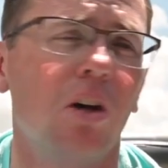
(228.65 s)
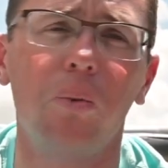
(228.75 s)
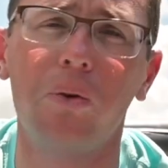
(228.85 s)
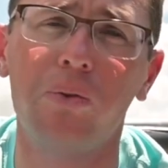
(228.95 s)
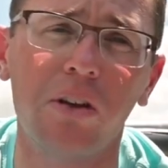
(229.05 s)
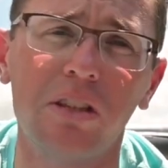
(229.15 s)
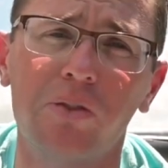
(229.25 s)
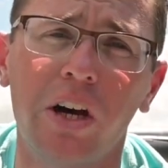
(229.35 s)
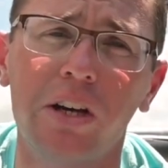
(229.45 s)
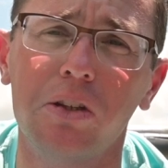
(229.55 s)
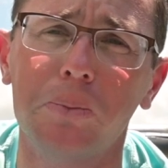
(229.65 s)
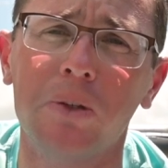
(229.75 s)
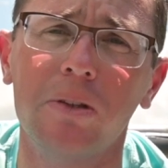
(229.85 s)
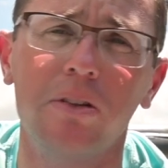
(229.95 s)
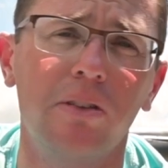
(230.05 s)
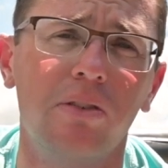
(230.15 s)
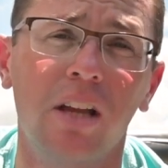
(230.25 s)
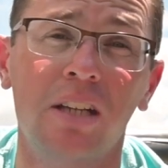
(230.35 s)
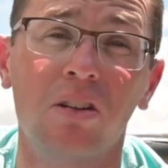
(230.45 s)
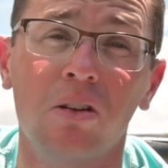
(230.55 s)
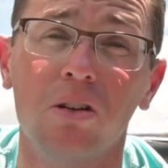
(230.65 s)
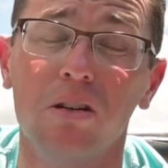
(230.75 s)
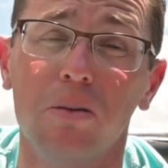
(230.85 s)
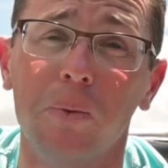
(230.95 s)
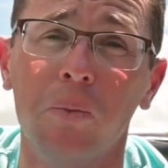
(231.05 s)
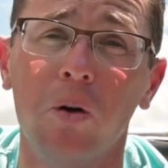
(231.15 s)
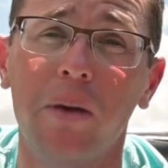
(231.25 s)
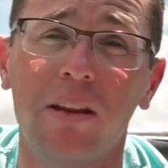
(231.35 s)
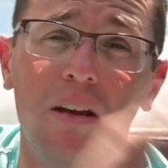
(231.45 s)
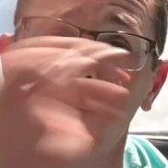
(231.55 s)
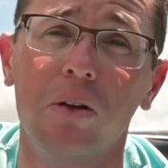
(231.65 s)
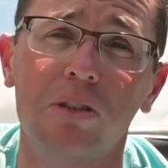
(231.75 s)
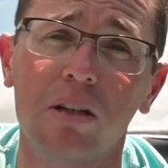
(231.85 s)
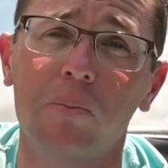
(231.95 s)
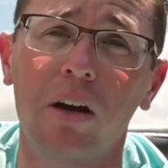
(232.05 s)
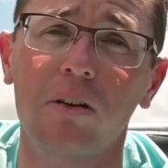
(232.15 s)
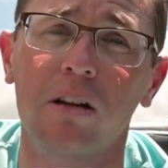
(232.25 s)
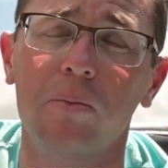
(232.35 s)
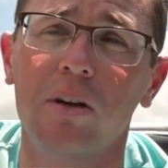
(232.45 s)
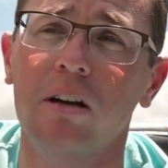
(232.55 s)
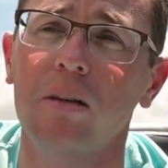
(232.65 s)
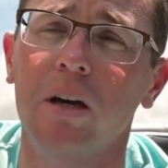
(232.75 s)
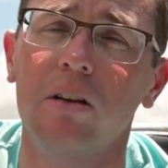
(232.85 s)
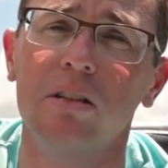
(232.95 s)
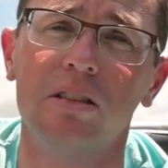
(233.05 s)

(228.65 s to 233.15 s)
Hope you found this valuable. If you'd like to learn a little bit more about that Militech battery that I'm talking about,